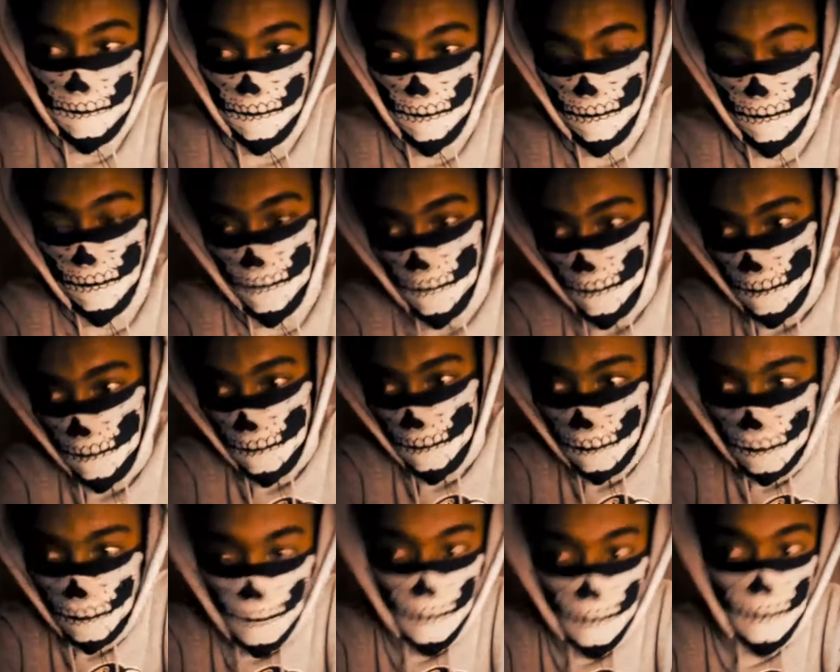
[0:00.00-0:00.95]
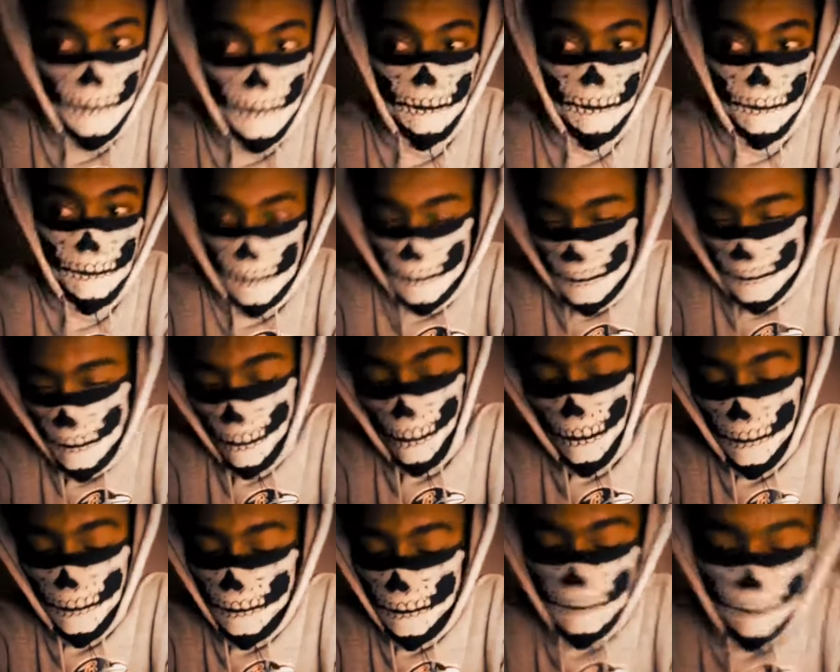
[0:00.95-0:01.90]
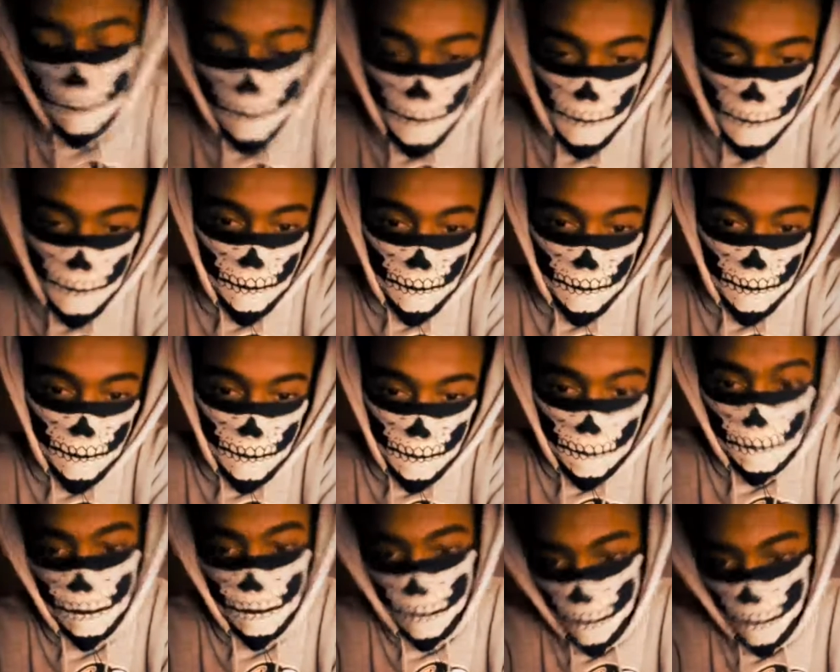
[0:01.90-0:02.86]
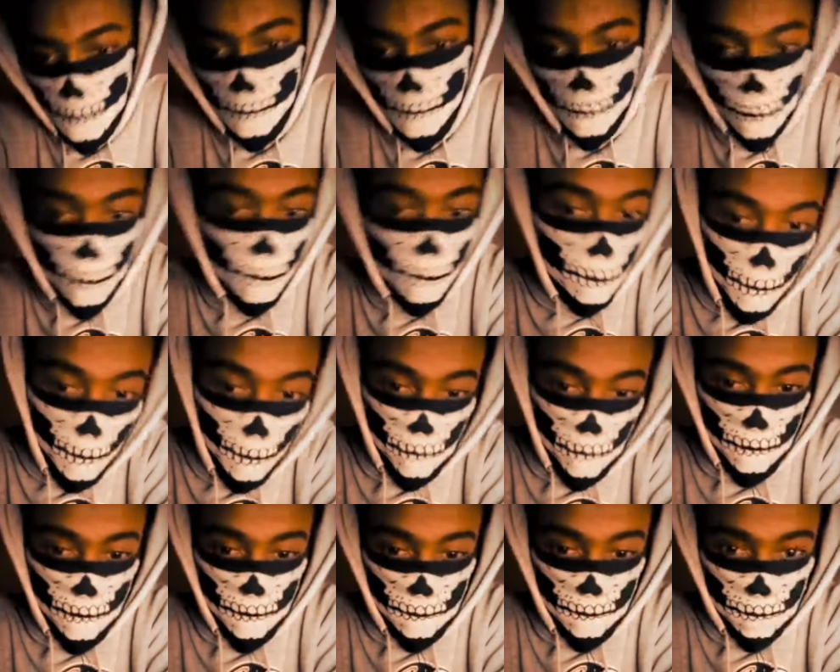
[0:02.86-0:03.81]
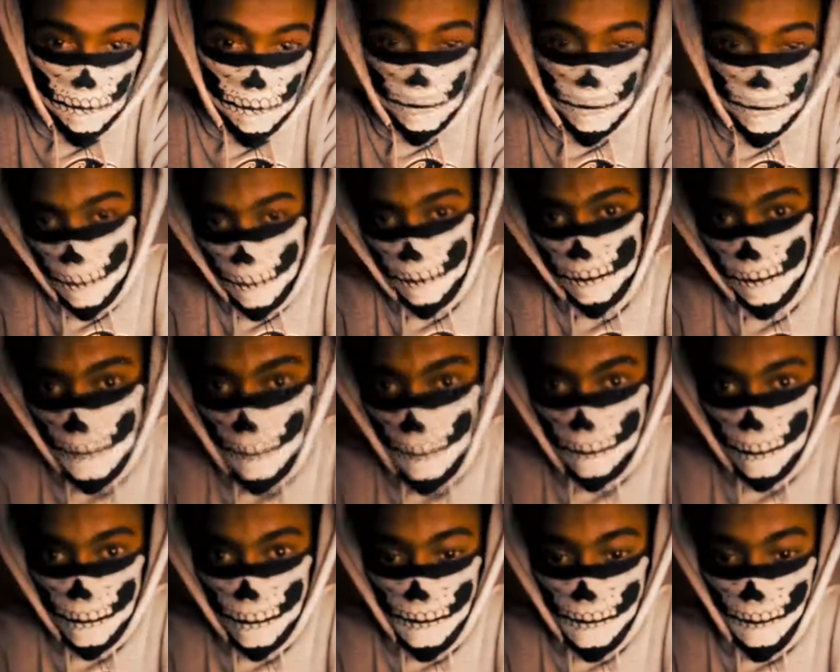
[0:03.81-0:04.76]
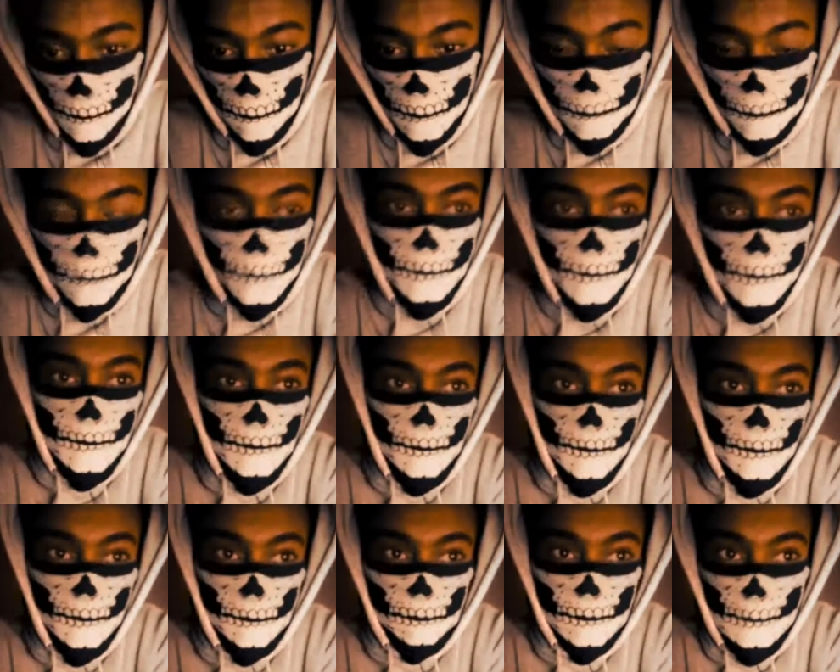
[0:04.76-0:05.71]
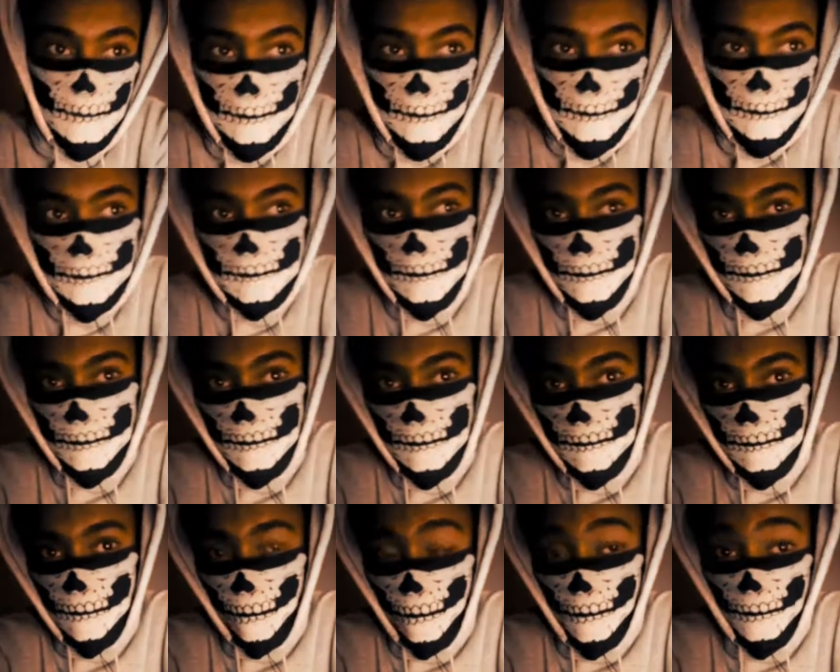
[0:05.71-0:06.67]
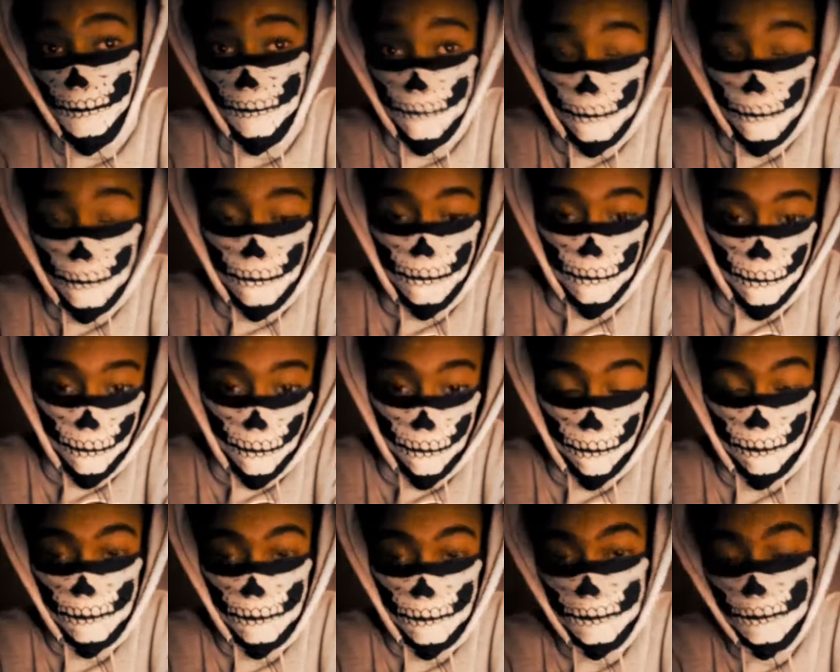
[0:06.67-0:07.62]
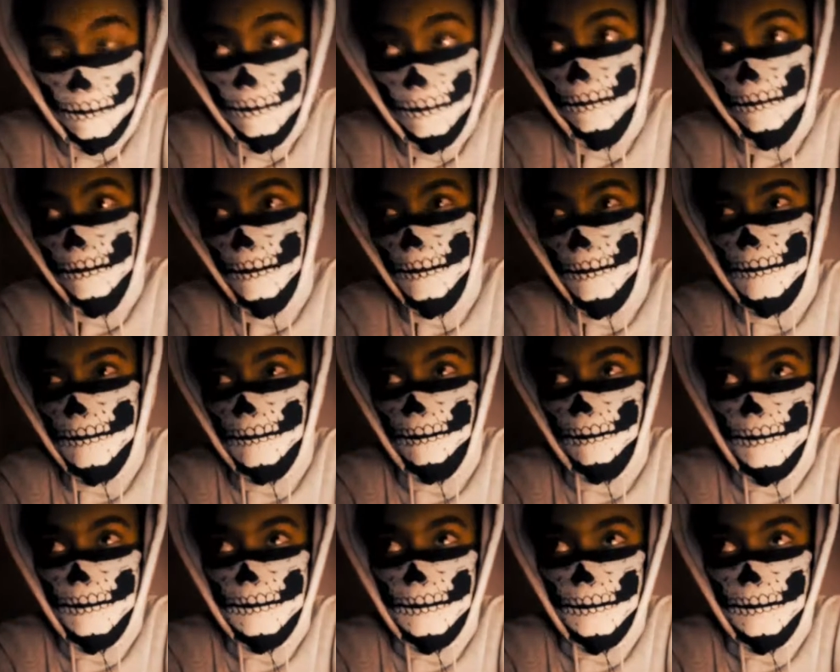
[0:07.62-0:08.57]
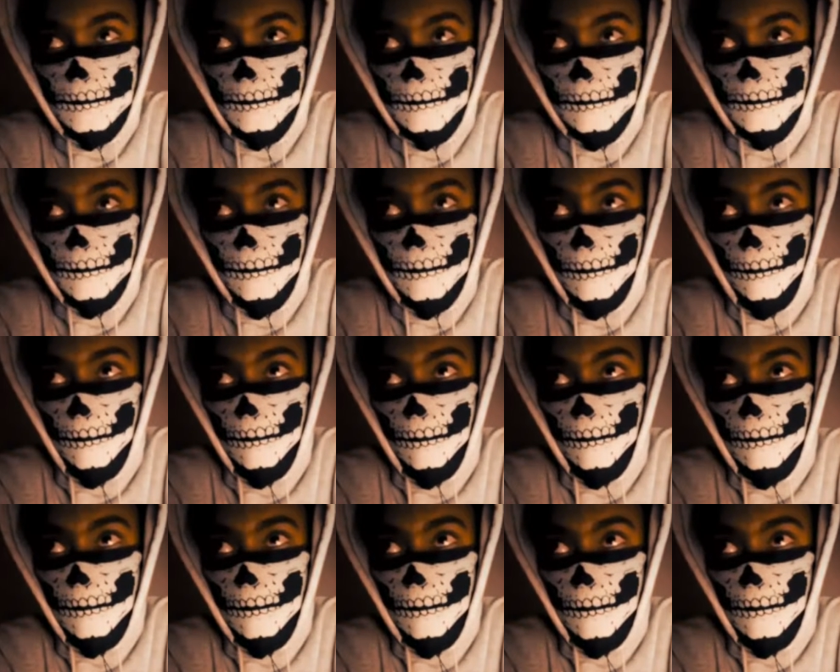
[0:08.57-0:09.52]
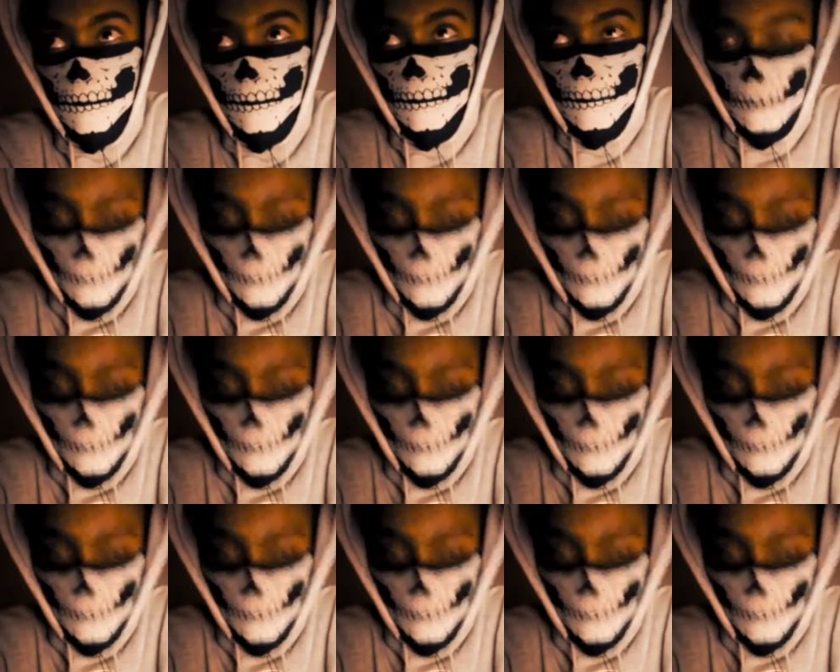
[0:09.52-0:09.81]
are just somewhere in the middle. They do both from time to time. Black hat hacking, the one I used to do, is basically I